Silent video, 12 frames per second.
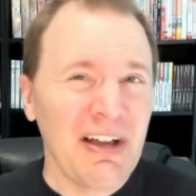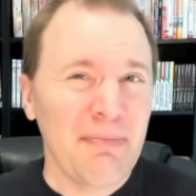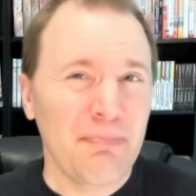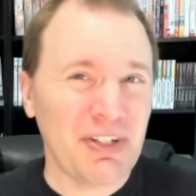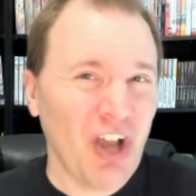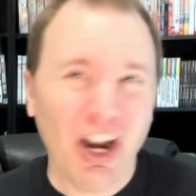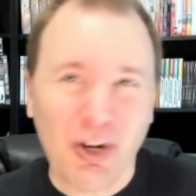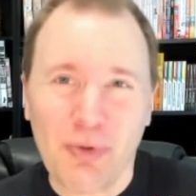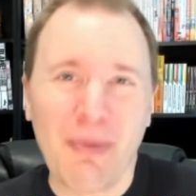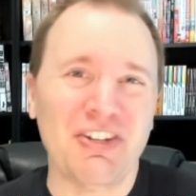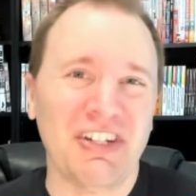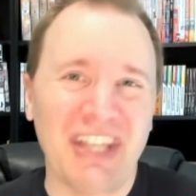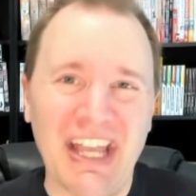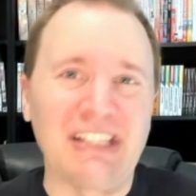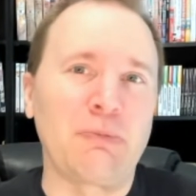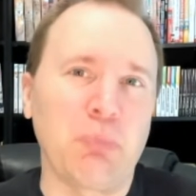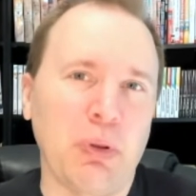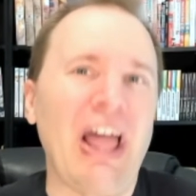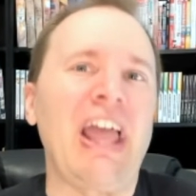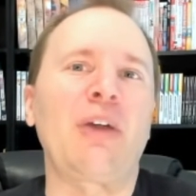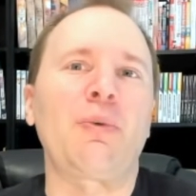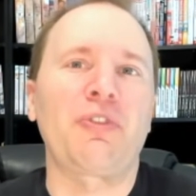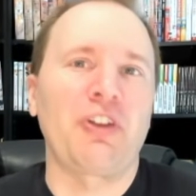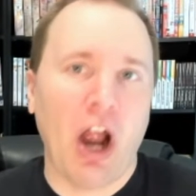But it's hard to imagine kids playing
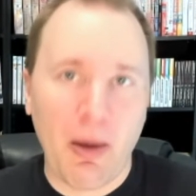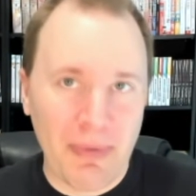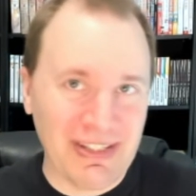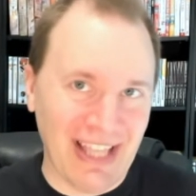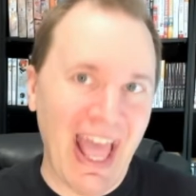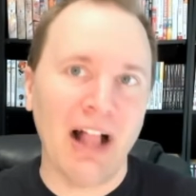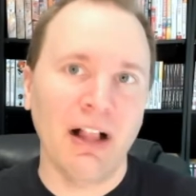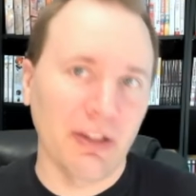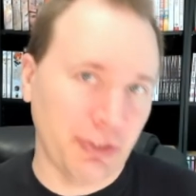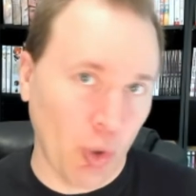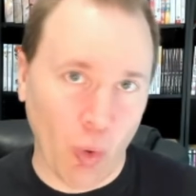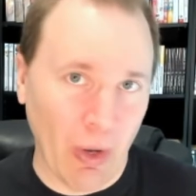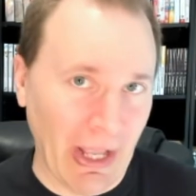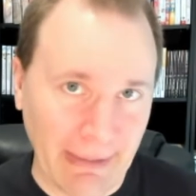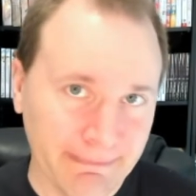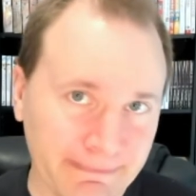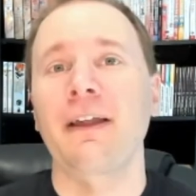with an Armisael toy.